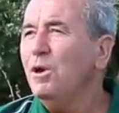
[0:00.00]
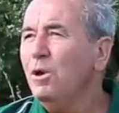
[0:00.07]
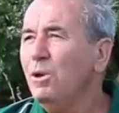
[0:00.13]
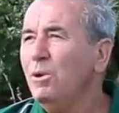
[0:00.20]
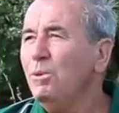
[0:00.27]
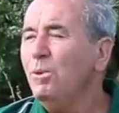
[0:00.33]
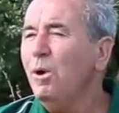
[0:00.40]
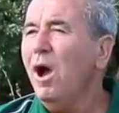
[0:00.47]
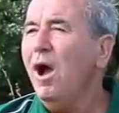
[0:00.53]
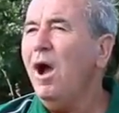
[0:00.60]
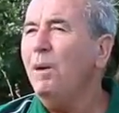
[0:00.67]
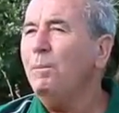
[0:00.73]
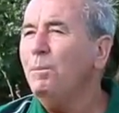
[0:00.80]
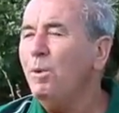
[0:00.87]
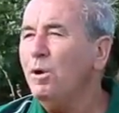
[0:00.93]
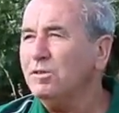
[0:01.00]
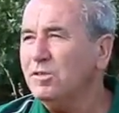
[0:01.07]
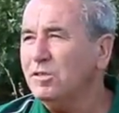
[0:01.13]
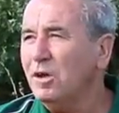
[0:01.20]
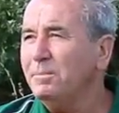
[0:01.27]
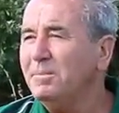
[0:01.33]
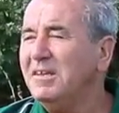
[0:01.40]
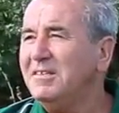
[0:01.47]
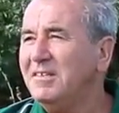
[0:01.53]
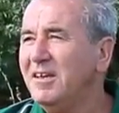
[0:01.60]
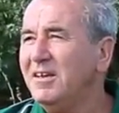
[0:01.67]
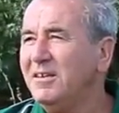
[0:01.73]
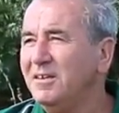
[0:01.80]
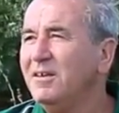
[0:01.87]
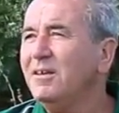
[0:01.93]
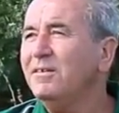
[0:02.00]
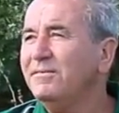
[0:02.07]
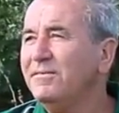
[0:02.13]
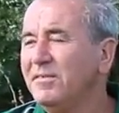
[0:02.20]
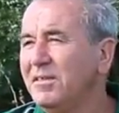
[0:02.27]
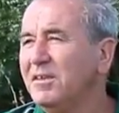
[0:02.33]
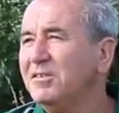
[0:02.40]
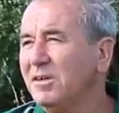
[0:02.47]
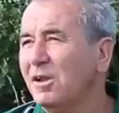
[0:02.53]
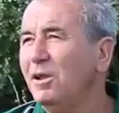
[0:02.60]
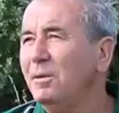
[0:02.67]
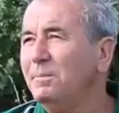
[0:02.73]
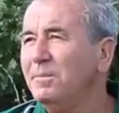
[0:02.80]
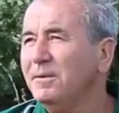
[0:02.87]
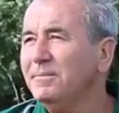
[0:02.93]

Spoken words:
who and what Tommy did for this club.